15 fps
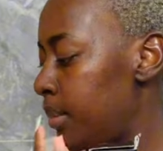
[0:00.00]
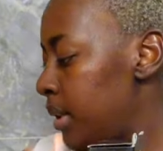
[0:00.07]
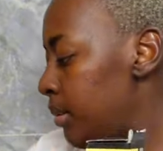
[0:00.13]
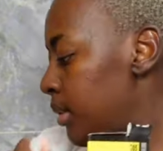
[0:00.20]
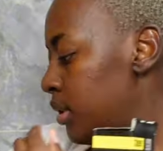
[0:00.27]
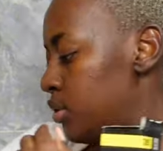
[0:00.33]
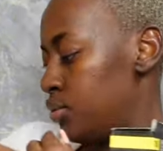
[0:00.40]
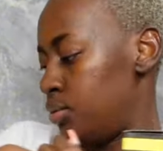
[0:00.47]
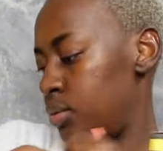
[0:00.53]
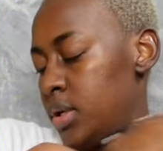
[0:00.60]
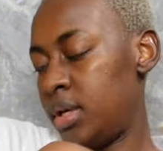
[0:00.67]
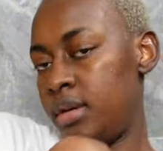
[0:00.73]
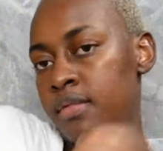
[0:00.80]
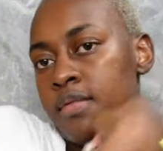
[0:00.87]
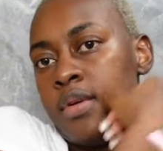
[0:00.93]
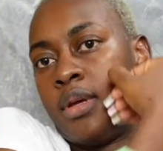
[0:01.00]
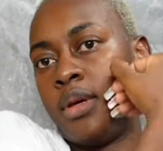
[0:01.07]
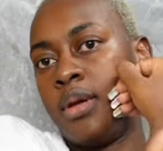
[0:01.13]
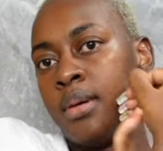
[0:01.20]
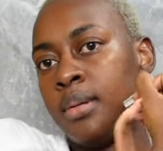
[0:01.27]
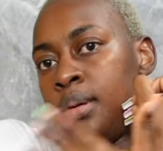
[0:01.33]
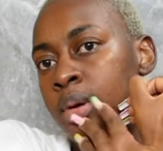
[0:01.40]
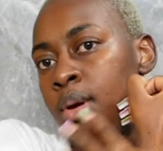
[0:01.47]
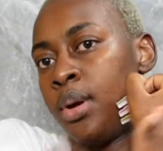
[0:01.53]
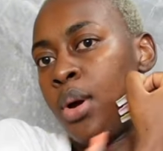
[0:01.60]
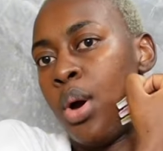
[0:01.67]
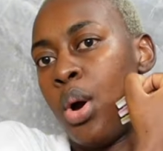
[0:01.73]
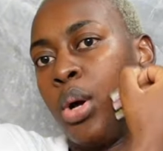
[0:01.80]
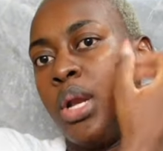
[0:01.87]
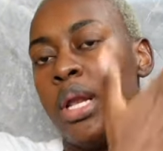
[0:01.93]
maybe two hivi
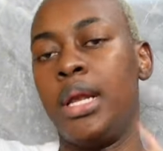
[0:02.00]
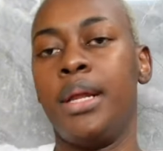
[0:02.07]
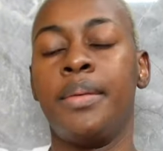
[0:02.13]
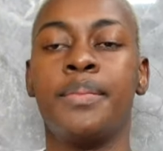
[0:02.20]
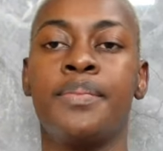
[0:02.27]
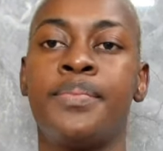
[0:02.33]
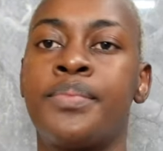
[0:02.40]
only.